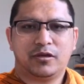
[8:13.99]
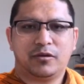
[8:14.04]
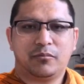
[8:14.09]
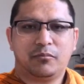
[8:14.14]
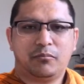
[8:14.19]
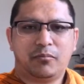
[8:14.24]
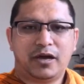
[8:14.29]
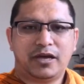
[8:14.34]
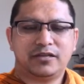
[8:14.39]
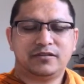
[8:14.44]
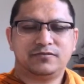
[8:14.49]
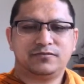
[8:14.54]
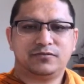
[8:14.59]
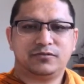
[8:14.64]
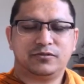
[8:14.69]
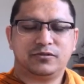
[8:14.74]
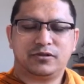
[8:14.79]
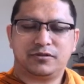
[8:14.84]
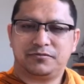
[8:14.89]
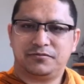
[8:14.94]

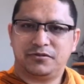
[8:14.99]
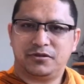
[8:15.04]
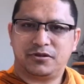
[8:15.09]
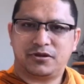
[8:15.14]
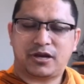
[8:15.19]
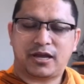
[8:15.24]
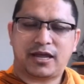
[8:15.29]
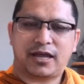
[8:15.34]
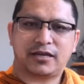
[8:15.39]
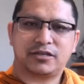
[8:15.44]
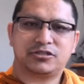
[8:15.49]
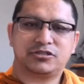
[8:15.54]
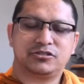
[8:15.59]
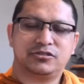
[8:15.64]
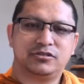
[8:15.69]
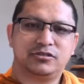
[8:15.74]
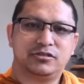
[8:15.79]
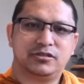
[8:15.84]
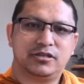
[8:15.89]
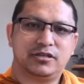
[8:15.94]
mindful of their
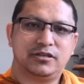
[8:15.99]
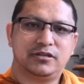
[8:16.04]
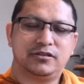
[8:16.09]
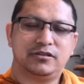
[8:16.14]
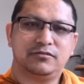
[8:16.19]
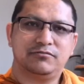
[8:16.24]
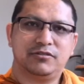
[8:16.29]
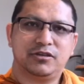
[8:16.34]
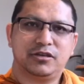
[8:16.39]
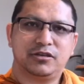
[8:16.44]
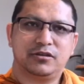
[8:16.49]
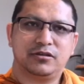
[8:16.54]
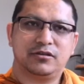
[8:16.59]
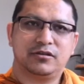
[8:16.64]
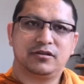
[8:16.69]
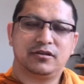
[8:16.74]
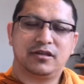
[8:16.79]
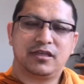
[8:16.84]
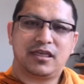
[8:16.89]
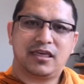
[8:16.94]
action and living a
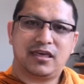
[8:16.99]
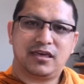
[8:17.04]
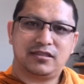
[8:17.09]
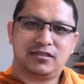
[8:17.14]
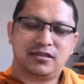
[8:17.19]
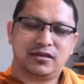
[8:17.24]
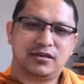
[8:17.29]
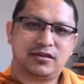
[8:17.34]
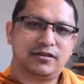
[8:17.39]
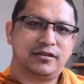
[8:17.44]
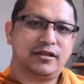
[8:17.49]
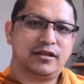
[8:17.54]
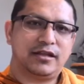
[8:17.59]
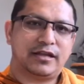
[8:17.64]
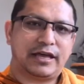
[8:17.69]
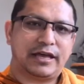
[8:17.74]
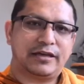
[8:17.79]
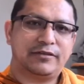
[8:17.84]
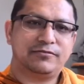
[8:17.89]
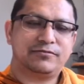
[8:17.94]
ethical
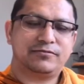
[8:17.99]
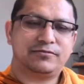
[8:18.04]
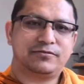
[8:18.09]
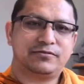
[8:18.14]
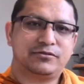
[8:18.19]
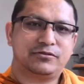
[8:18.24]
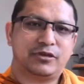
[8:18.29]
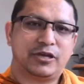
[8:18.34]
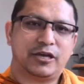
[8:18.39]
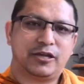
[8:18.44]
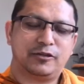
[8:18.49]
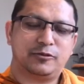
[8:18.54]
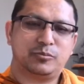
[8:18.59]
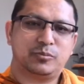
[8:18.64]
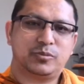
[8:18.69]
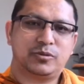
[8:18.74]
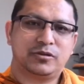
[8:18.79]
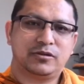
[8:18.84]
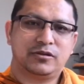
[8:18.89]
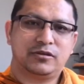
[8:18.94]
life to
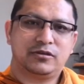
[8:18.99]
help